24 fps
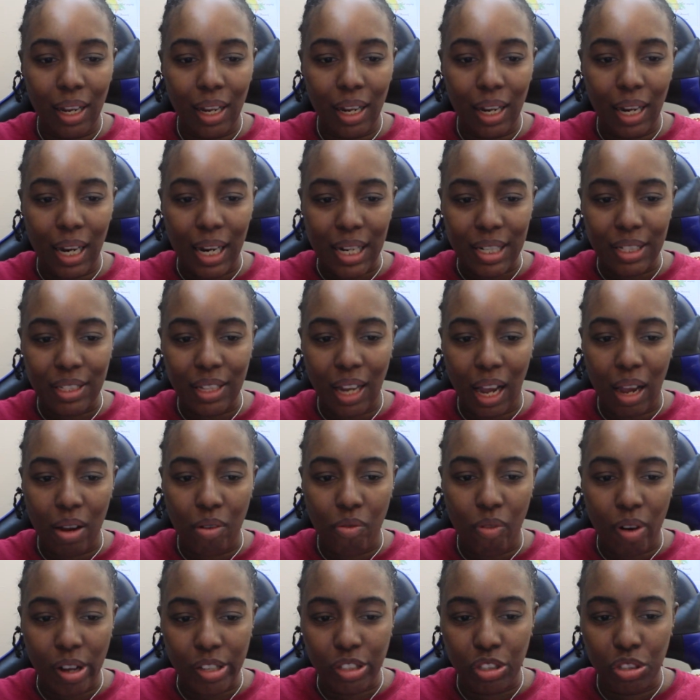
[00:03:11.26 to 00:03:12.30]

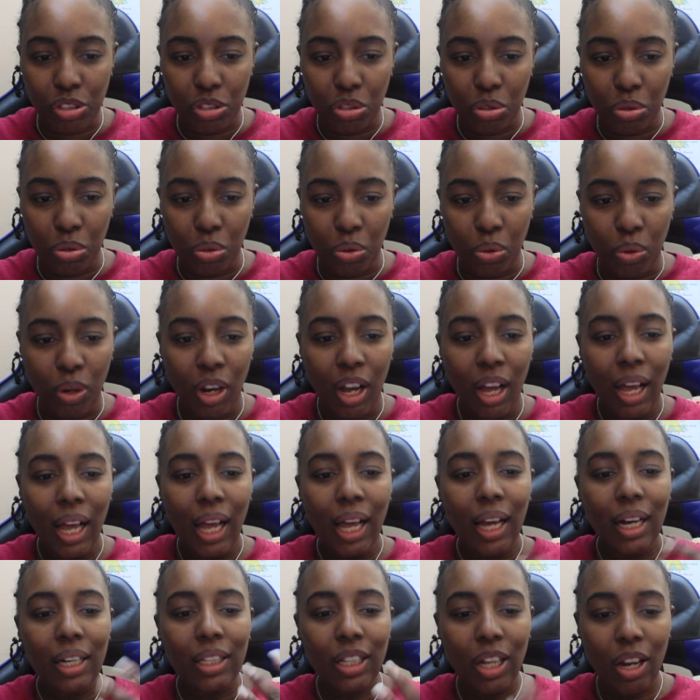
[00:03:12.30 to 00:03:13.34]
anti-residue
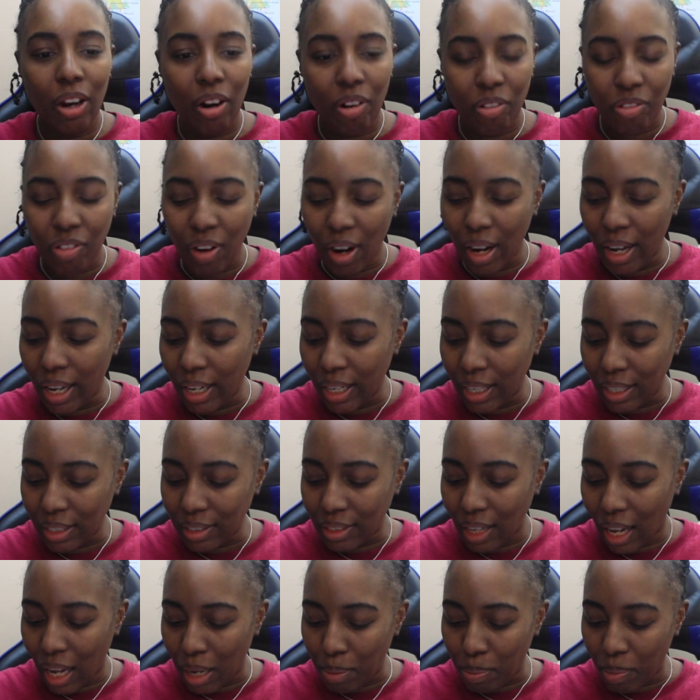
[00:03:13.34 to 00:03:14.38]
clarifying
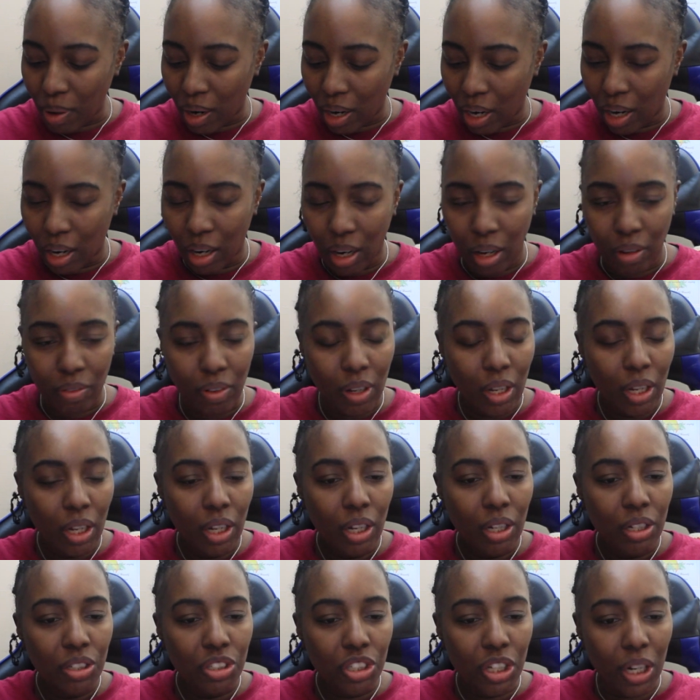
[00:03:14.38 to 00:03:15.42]
type of
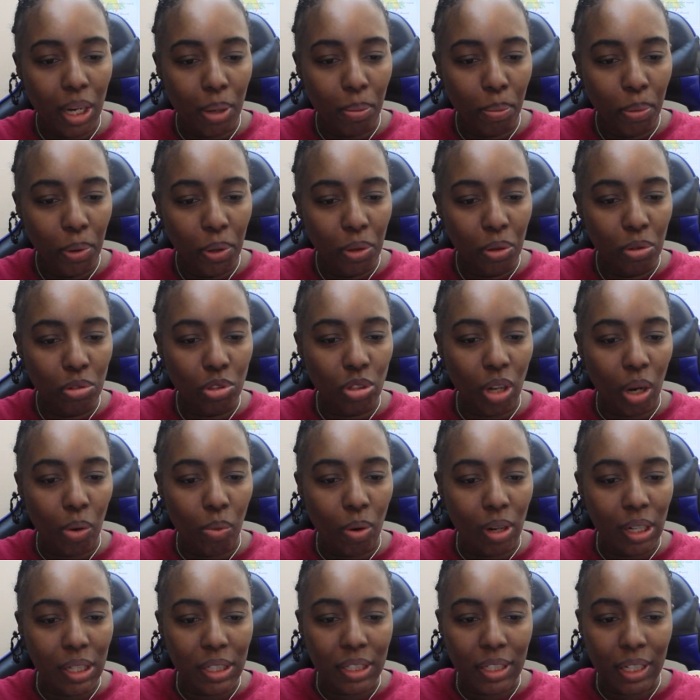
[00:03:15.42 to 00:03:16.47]
shampoo, so I
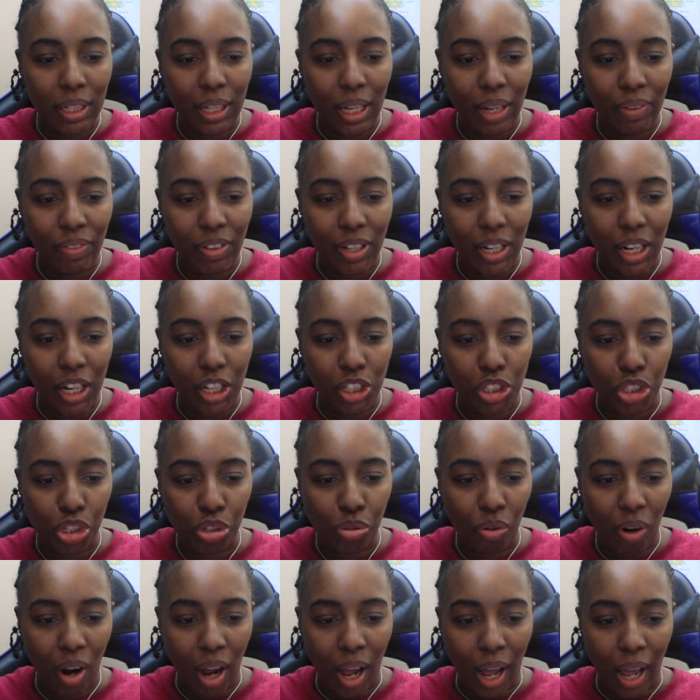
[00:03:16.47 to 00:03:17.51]
wanted to give it a
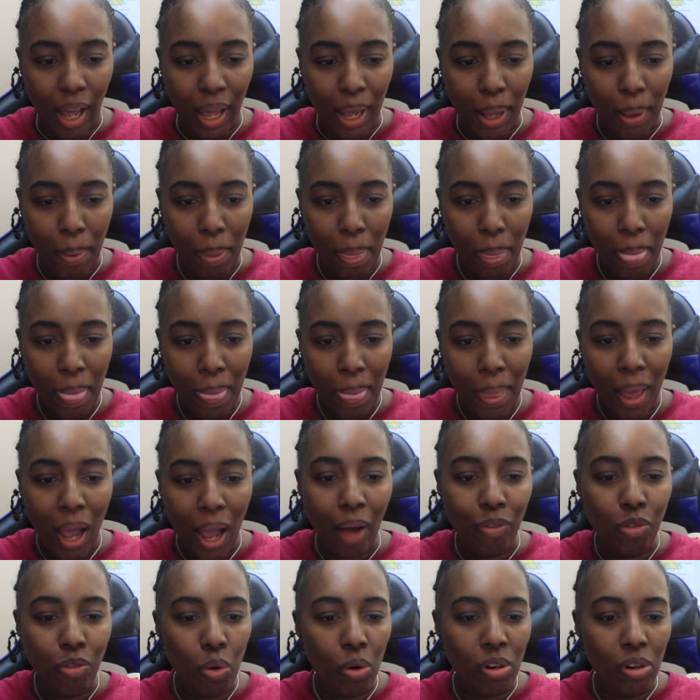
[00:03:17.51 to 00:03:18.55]
try.
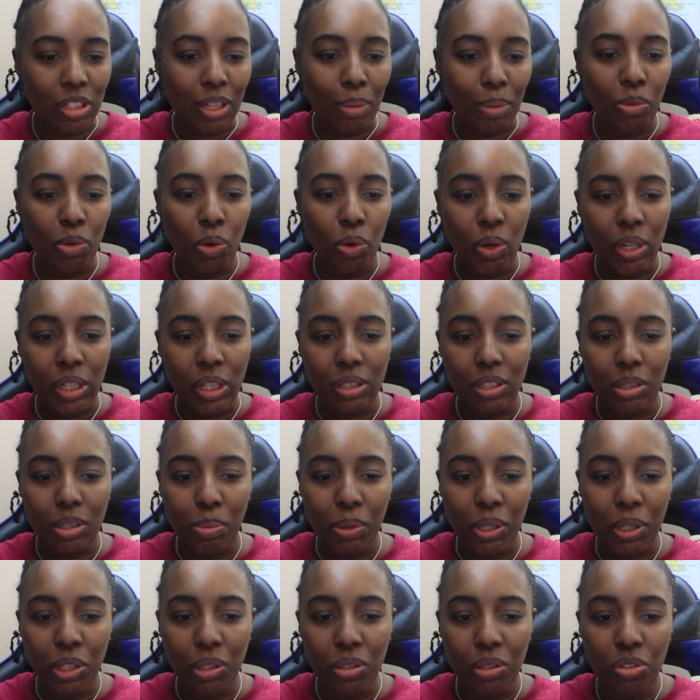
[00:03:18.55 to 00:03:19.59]
Of course, I'm going to
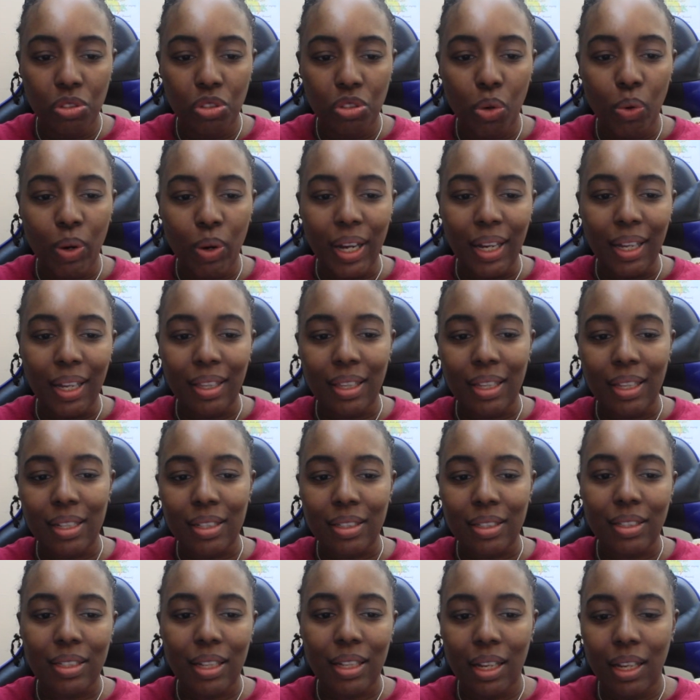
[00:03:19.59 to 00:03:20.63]
be doing
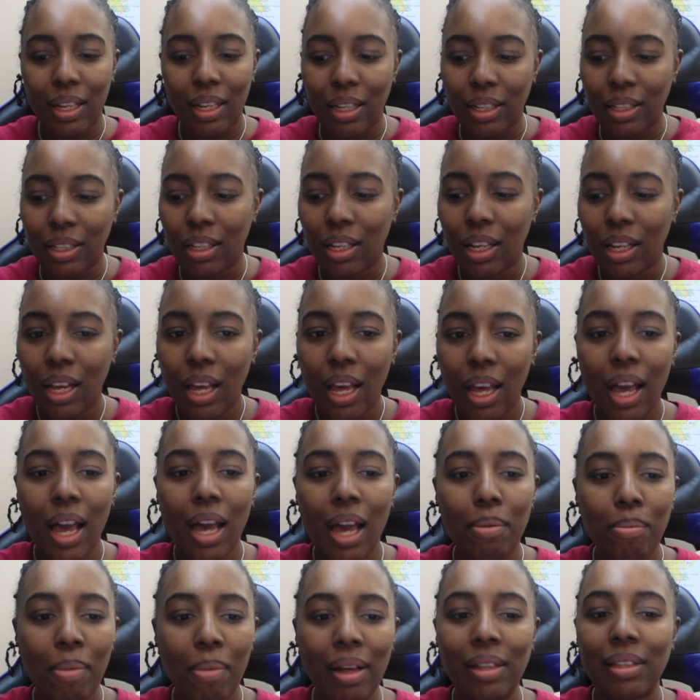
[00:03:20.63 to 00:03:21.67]
this in
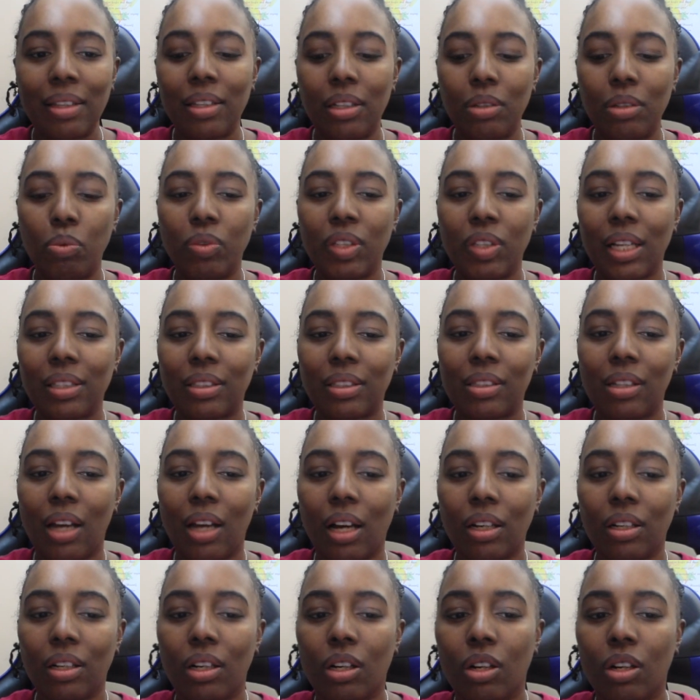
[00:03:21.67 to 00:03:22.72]
a method that's
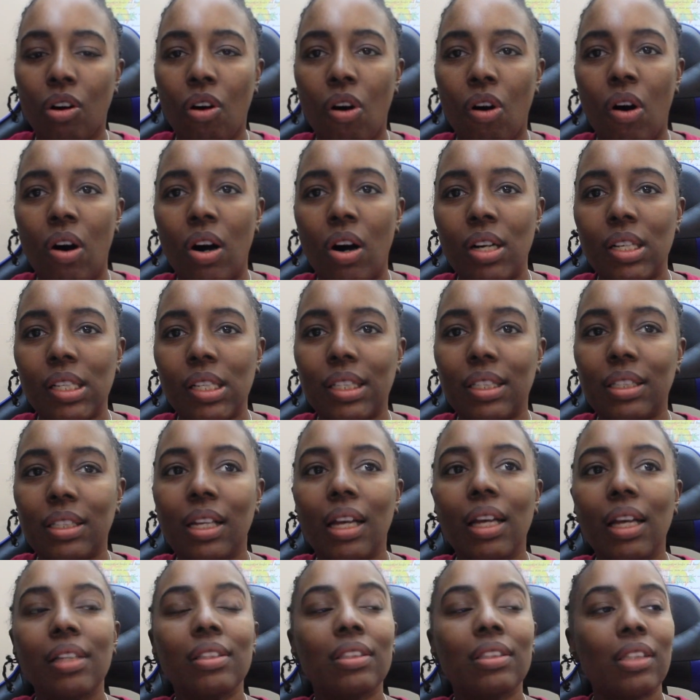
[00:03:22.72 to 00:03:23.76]
not going to cause
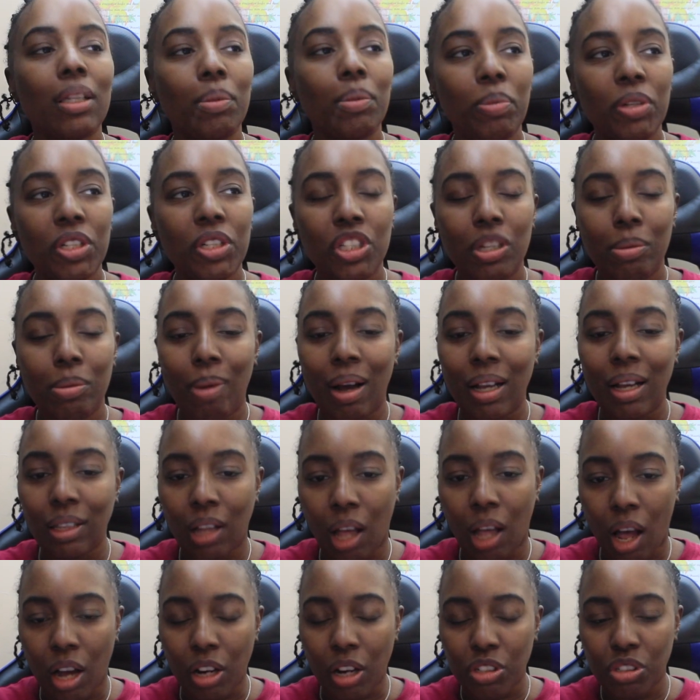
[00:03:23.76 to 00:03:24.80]
slippage in my
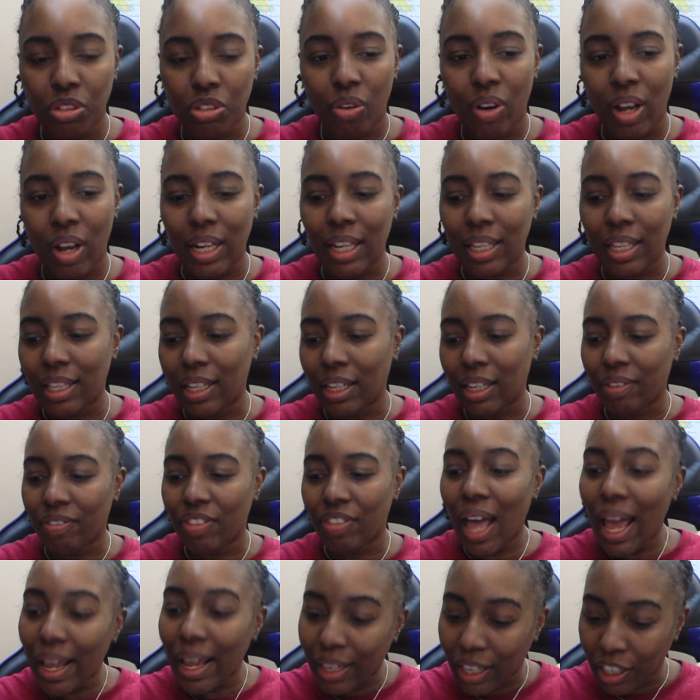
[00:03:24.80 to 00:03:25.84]
locks or anything of
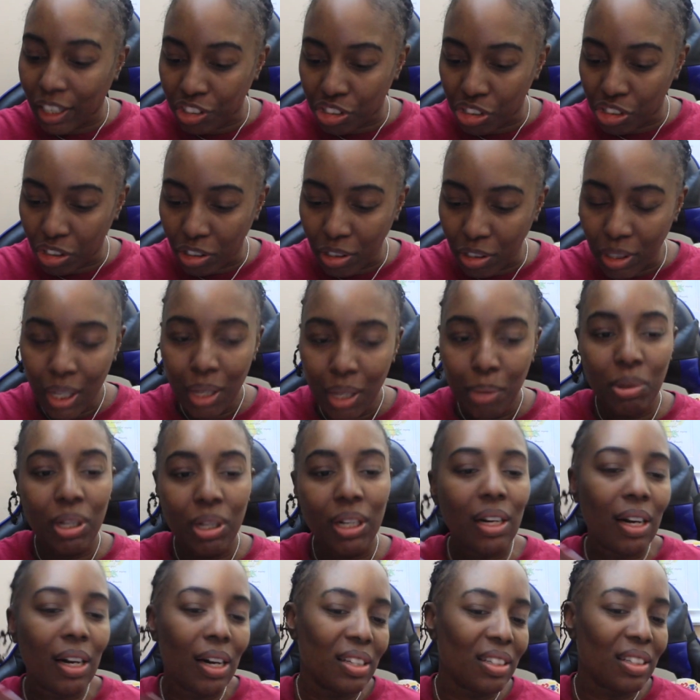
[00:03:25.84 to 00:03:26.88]
that nature,
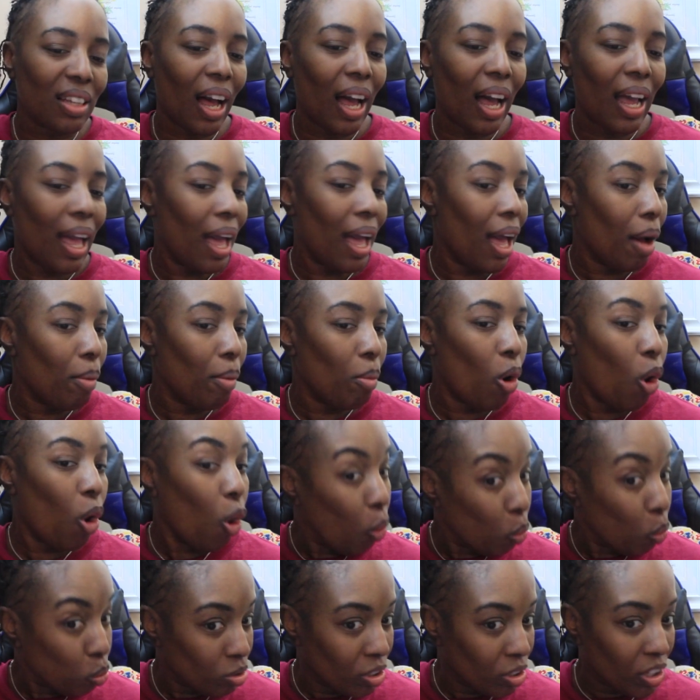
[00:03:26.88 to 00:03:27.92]
because I am
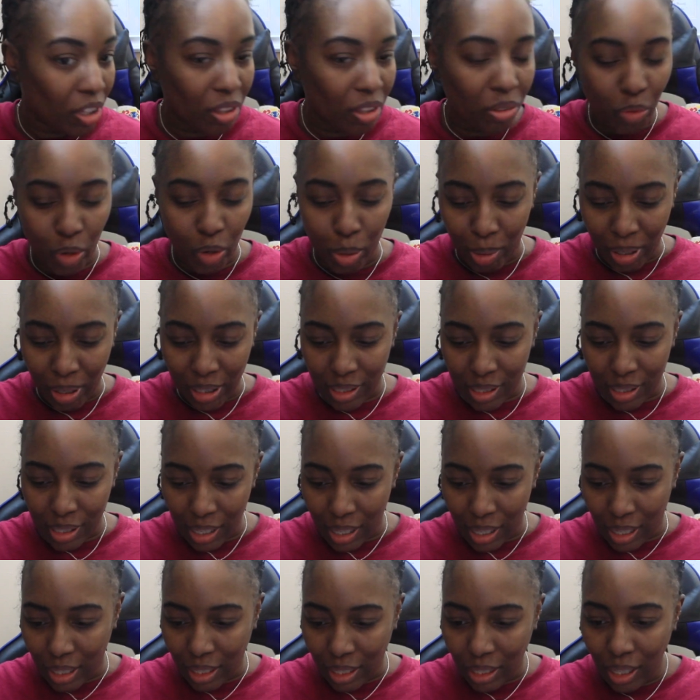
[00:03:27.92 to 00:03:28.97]
only 3 months
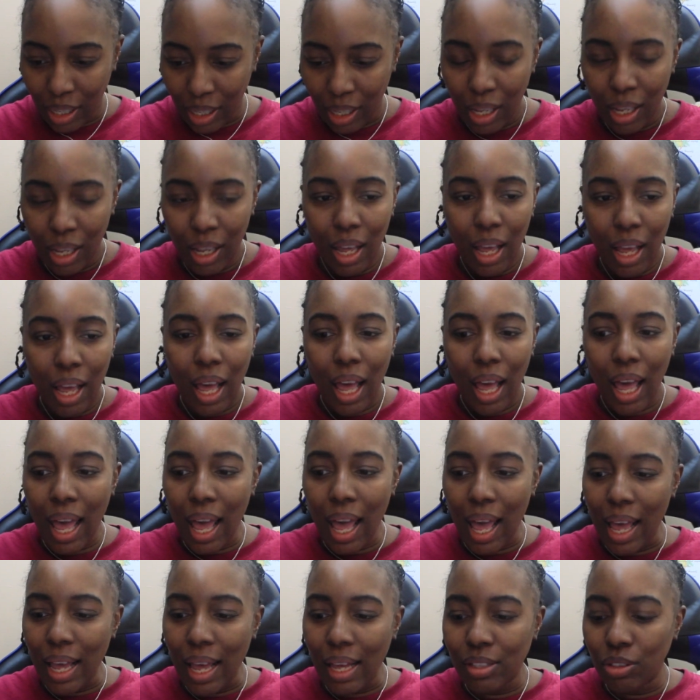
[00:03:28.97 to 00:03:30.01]
in.
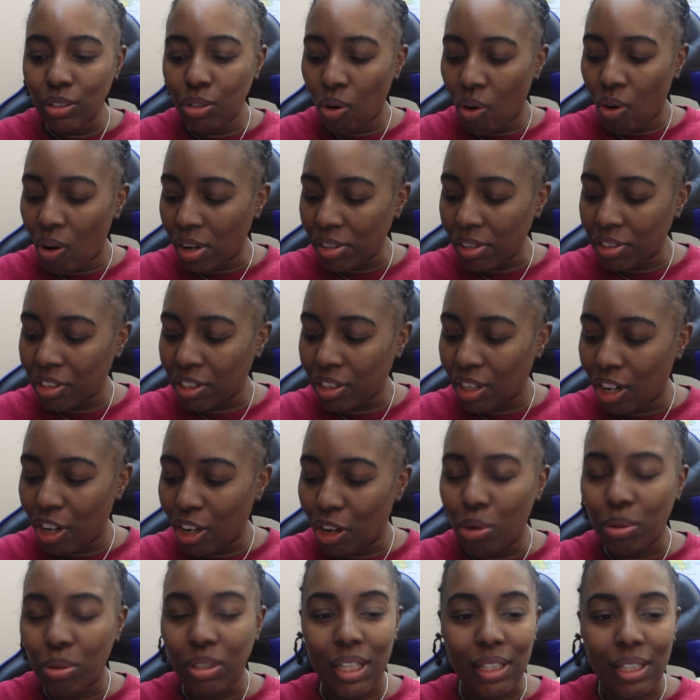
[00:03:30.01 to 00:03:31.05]
And
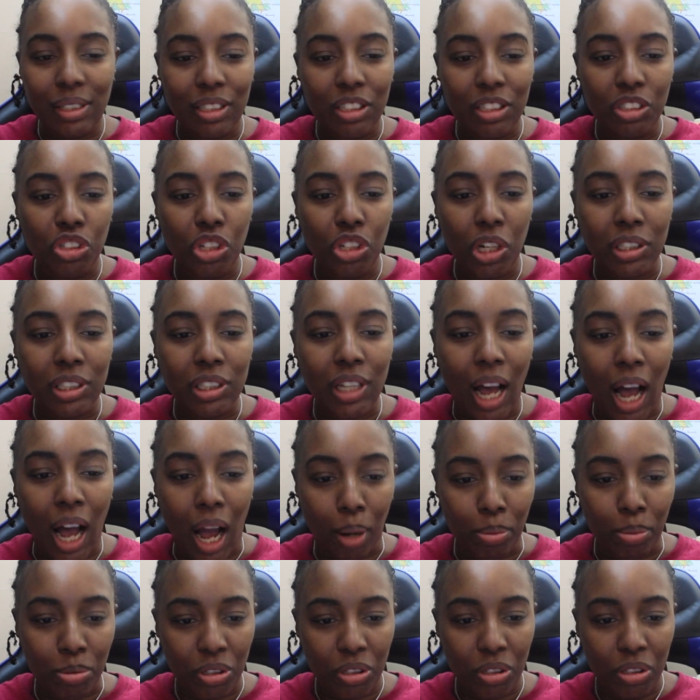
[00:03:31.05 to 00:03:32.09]
also, this is just
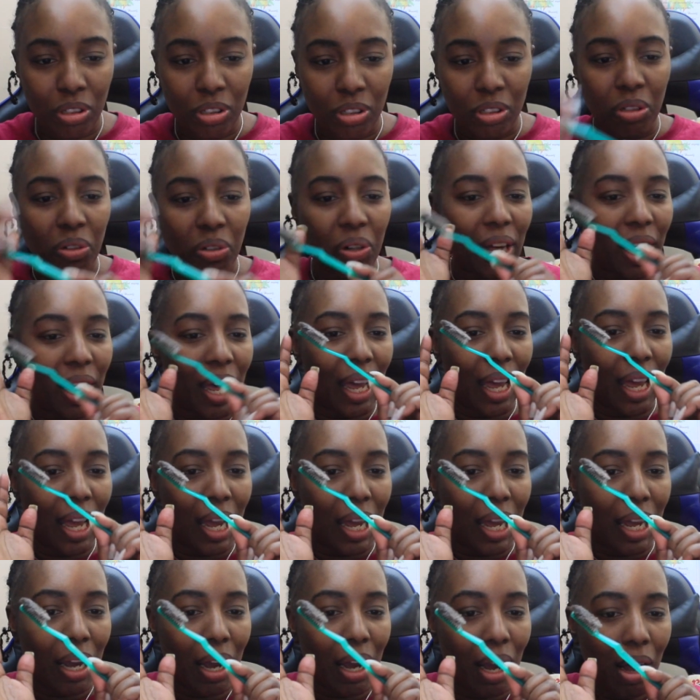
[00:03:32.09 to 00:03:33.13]
optional.
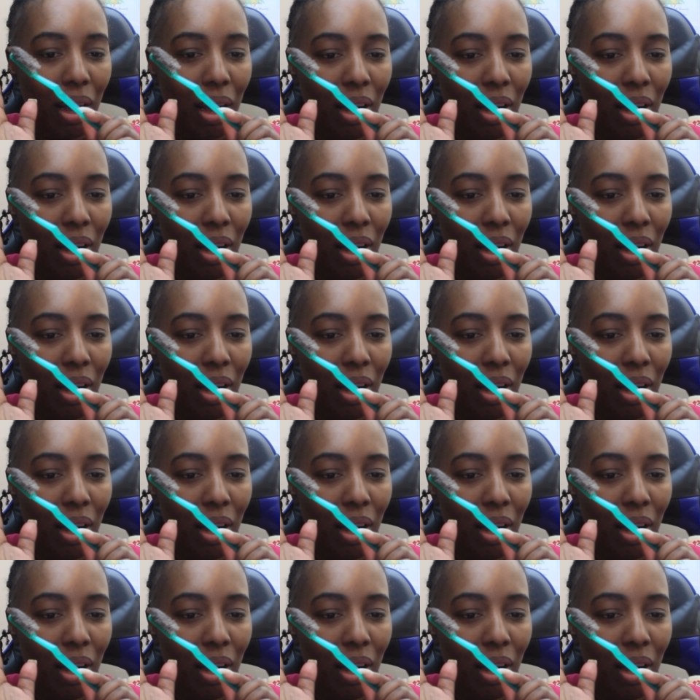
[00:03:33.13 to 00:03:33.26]
A